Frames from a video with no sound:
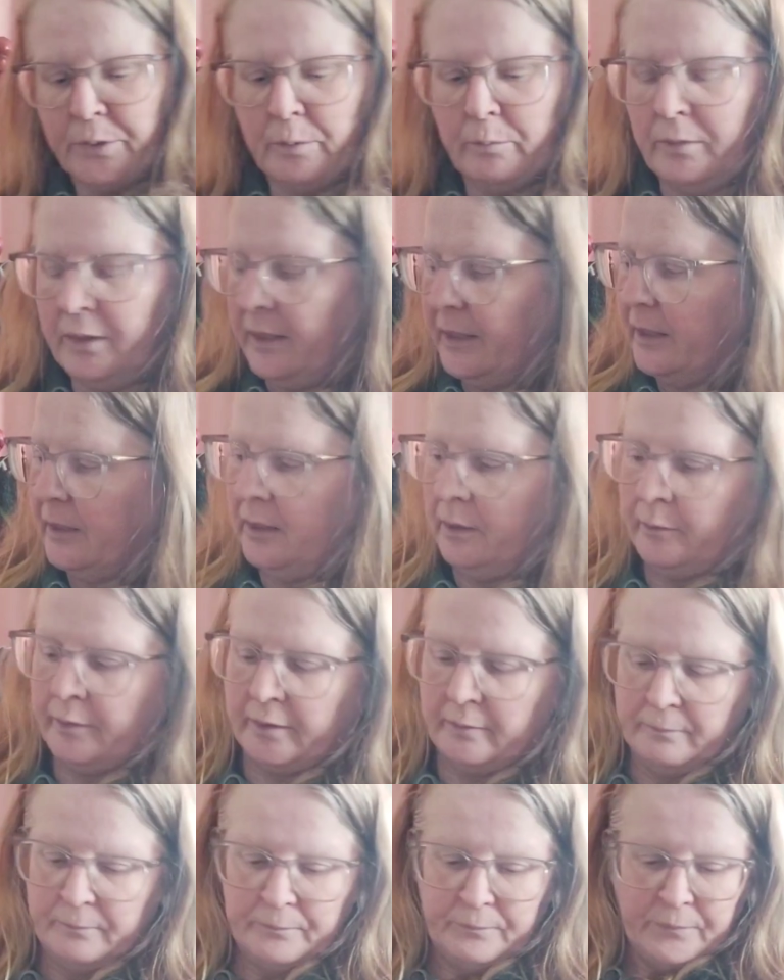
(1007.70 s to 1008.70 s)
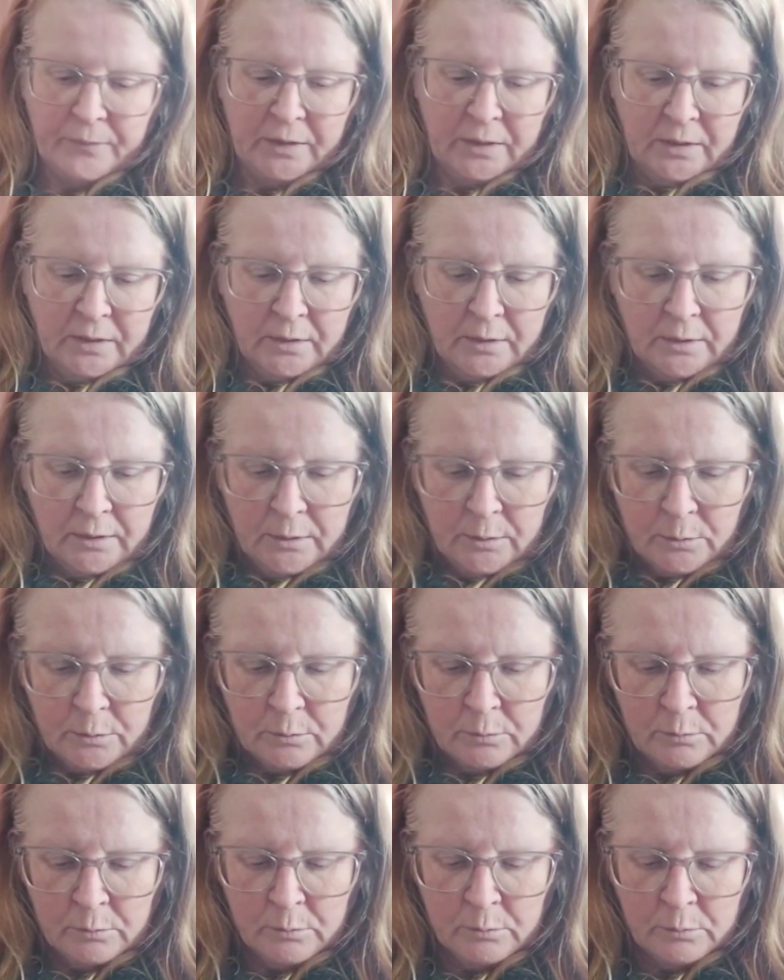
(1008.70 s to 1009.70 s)
bring me anywhere.
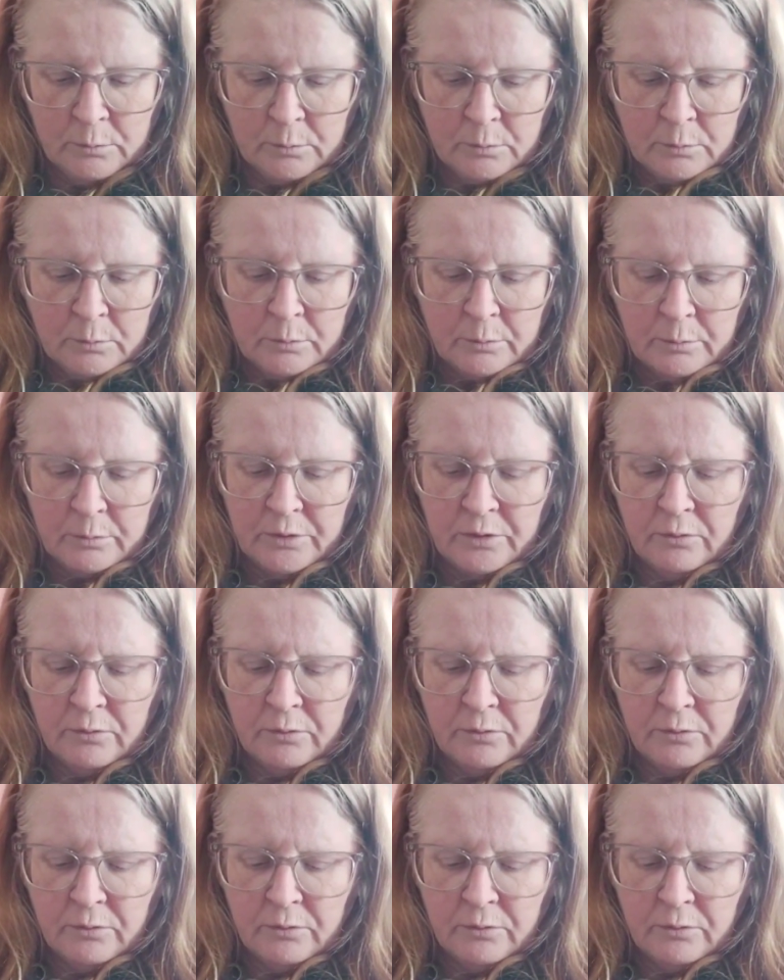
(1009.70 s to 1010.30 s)
Oh,